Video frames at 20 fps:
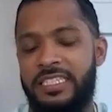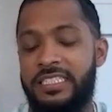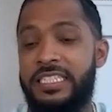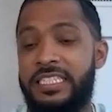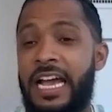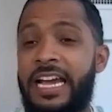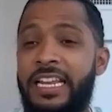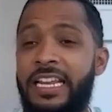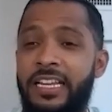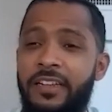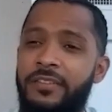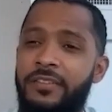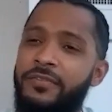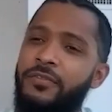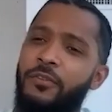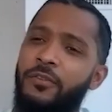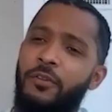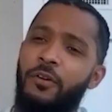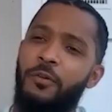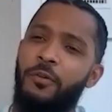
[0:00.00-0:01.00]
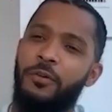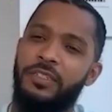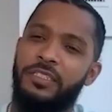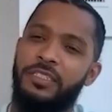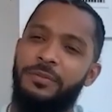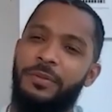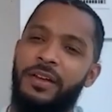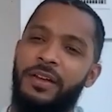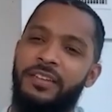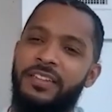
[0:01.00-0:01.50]
excited for
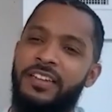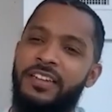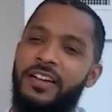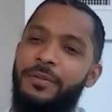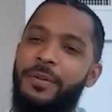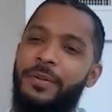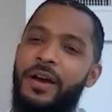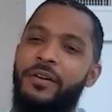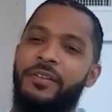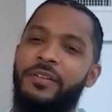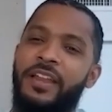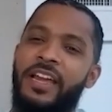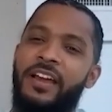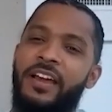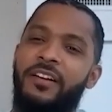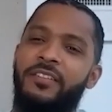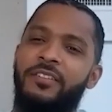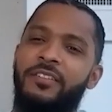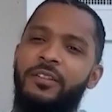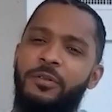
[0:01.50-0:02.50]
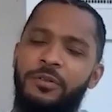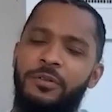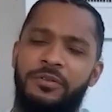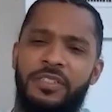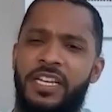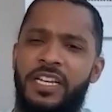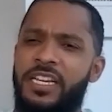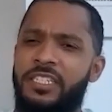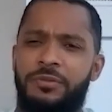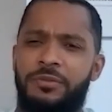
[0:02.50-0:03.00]
what's about to come out now. You know, we've
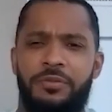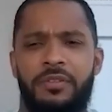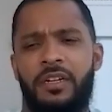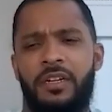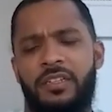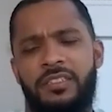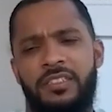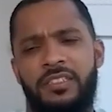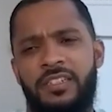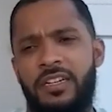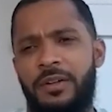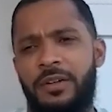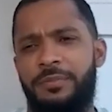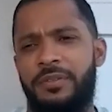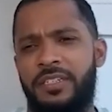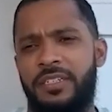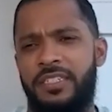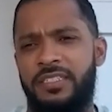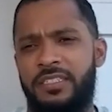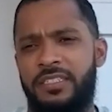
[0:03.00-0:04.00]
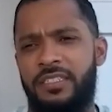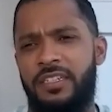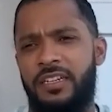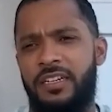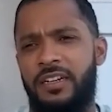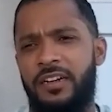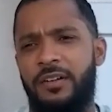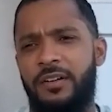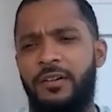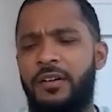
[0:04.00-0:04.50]
changed production companies.
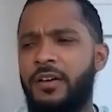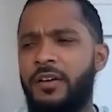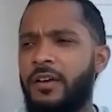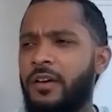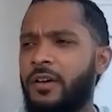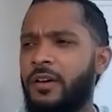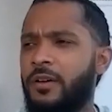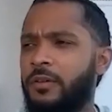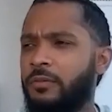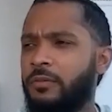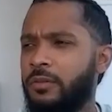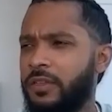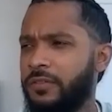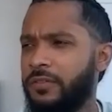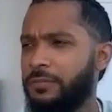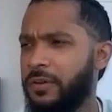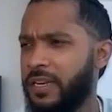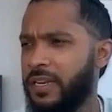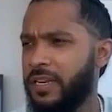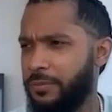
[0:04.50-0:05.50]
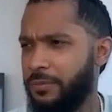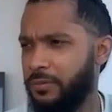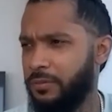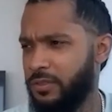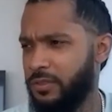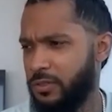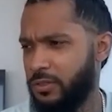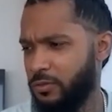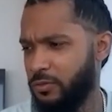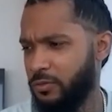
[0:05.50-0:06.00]
Uh, we've been
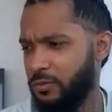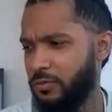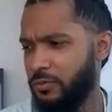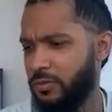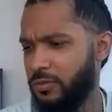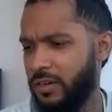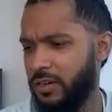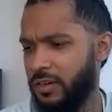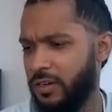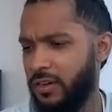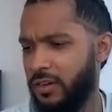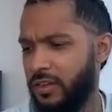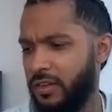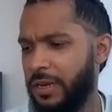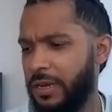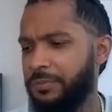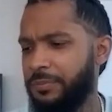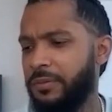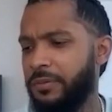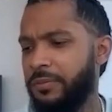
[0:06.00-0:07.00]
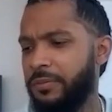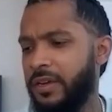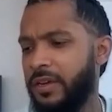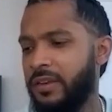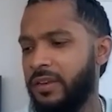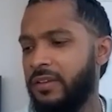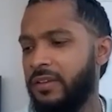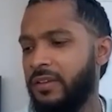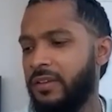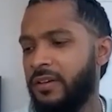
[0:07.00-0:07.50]
able to uh,
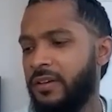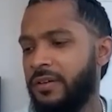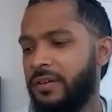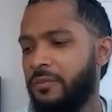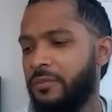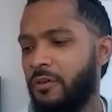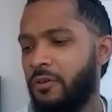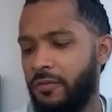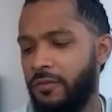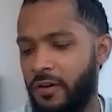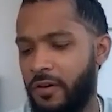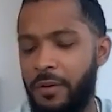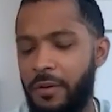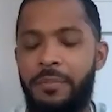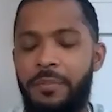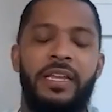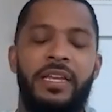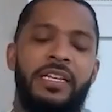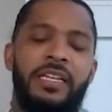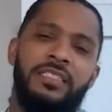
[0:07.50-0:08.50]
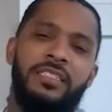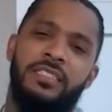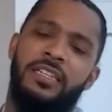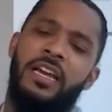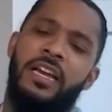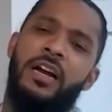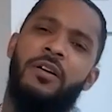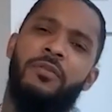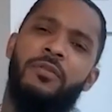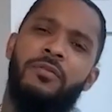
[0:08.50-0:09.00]
implement more of our opinions
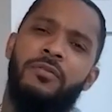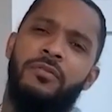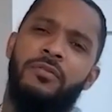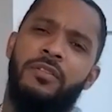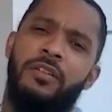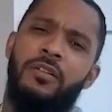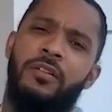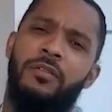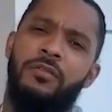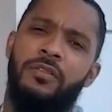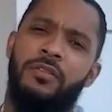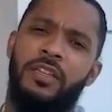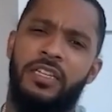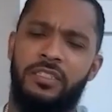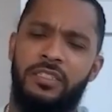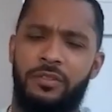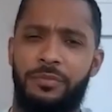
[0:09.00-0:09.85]
and how you know